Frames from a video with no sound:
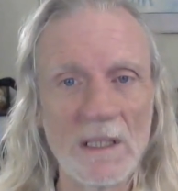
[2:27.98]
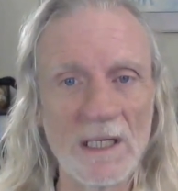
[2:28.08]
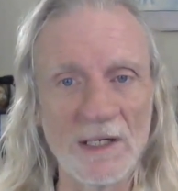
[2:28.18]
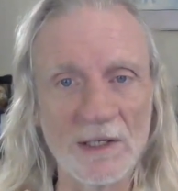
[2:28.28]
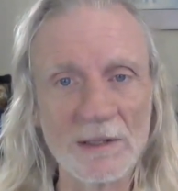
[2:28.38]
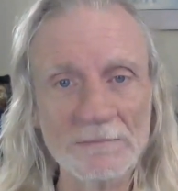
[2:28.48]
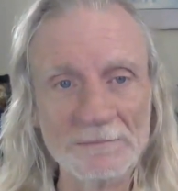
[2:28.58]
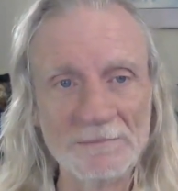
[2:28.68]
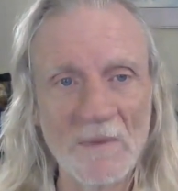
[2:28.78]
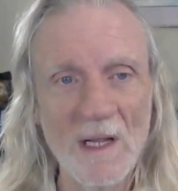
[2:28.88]
here,
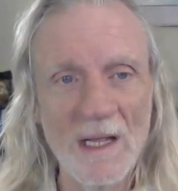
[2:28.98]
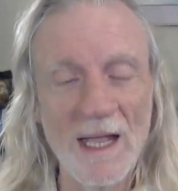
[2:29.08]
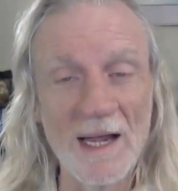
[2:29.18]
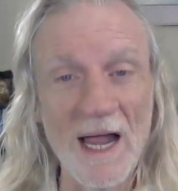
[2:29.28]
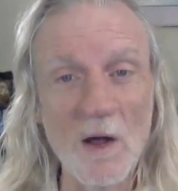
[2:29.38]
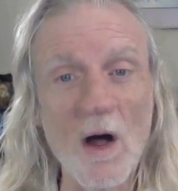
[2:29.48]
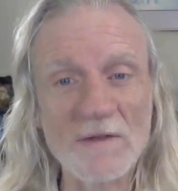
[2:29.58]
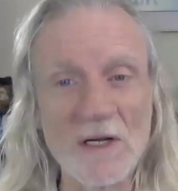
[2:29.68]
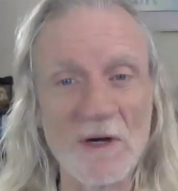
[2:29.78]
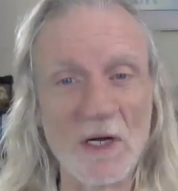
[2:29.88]
and I
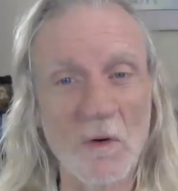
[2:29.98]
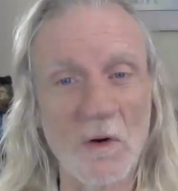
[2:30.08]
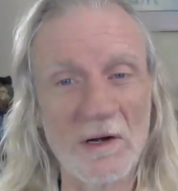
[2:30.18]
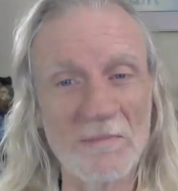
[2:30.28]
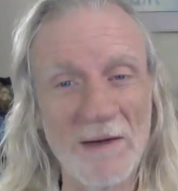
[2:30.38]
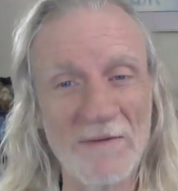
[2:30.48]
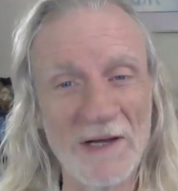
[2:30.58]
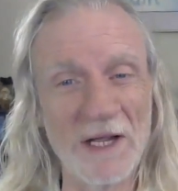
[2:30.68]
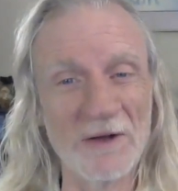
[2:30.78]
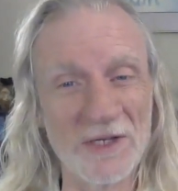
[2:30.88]
often record my
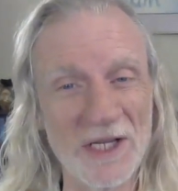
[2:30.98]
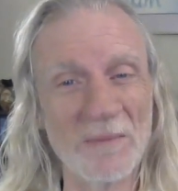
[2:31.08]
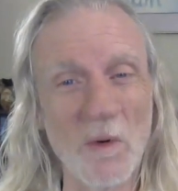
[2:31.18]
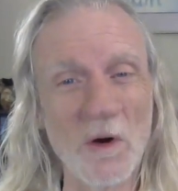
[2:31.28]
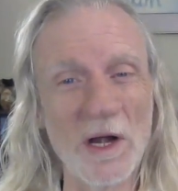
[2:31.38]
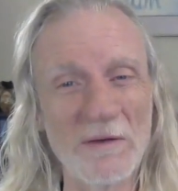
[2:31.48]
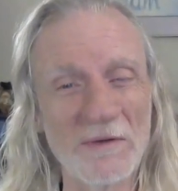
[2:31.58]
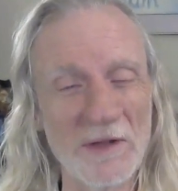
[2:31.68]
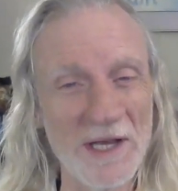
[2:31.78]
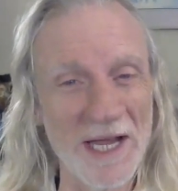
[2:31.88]
videos in the morning
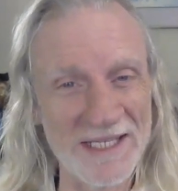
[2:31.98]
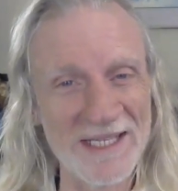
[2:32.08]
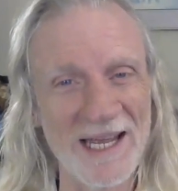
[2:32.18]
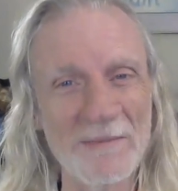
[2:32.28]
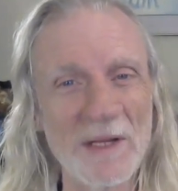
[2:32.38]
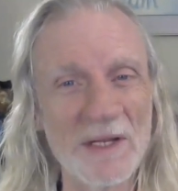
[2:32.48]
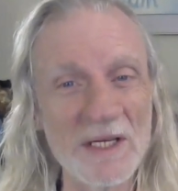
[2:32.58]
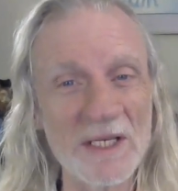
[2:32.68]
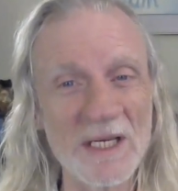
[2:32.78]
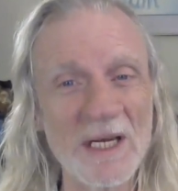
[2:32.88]
for the next day, but
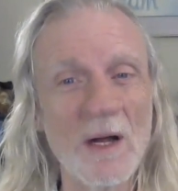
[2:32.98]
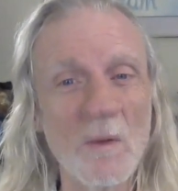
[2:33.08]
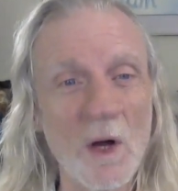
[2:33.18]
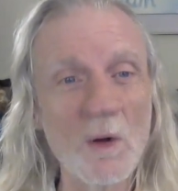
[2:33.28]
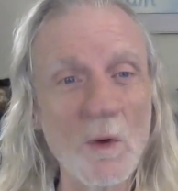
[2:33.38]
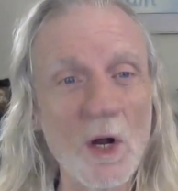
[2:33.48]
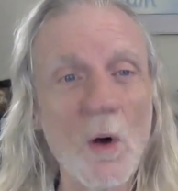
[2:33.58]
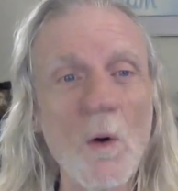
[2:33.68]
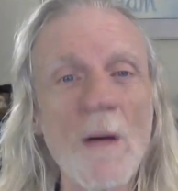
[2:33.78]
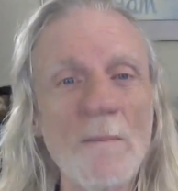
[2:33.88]
this one will
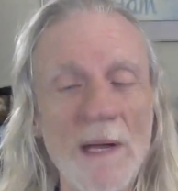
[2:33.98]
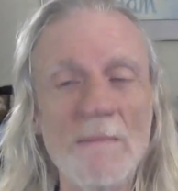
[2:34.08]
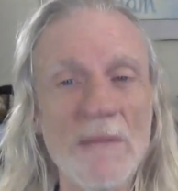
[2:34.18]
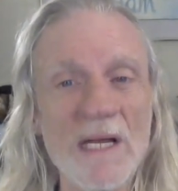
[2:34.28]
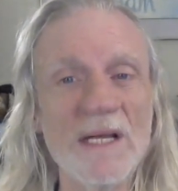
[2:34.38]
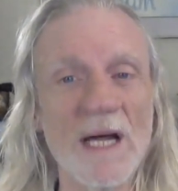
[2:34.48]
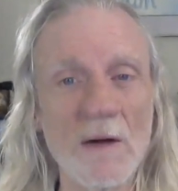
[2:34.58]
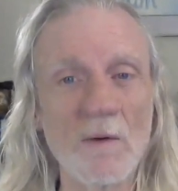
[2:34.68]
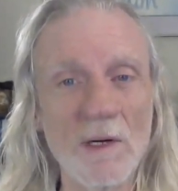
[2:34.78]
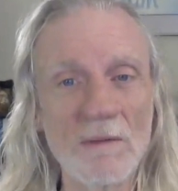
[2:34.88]
go up at
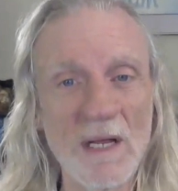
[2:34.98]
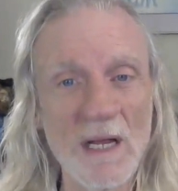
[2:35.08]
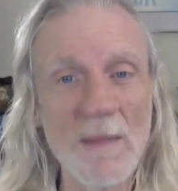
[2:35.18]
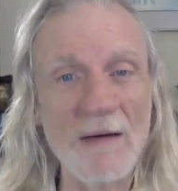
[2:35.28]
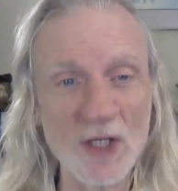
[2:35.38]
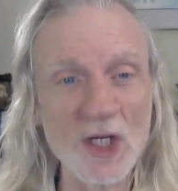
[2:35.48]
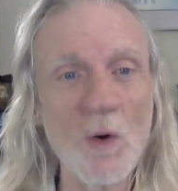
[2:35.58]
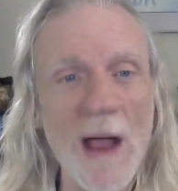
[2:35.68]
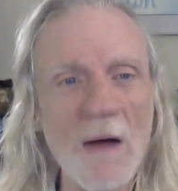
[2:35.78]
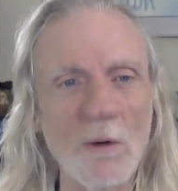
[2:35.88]
midnight in about
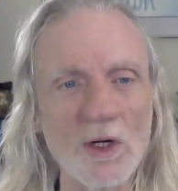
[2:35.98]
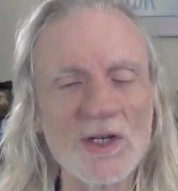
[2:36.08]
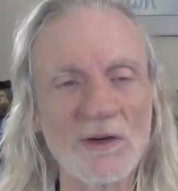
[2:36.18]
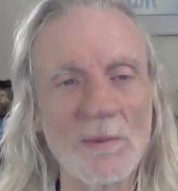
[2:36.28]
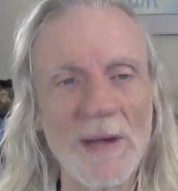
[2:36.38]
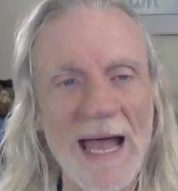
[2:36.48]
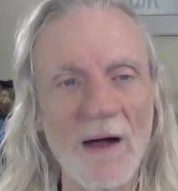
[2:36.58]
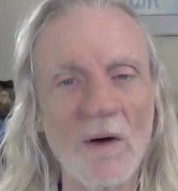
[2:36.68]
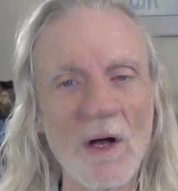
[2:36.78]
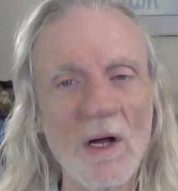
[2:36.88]
2 hours from
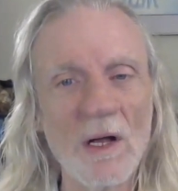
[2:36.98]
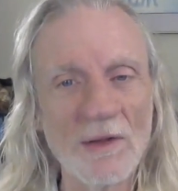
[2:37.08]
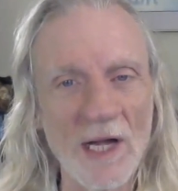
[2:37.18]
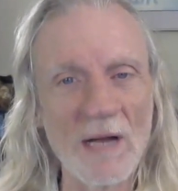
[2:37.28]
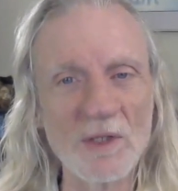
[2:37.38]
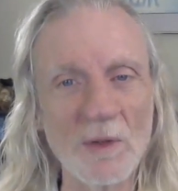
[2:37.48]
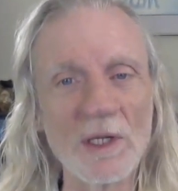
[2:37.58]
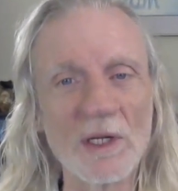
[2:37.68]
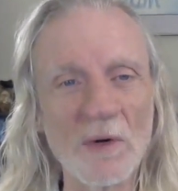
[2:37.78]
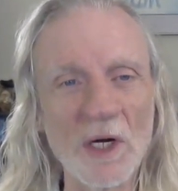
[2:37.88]
now that I'm
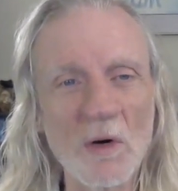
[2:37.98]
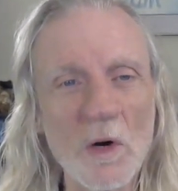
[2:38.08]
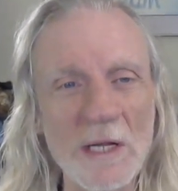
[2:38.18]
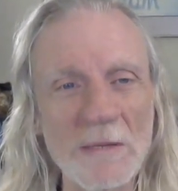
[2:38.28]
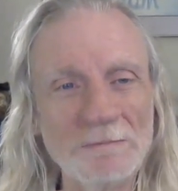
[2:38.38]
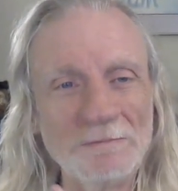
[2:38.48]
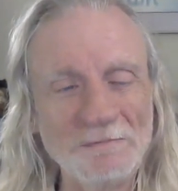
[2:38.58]
doing the recording,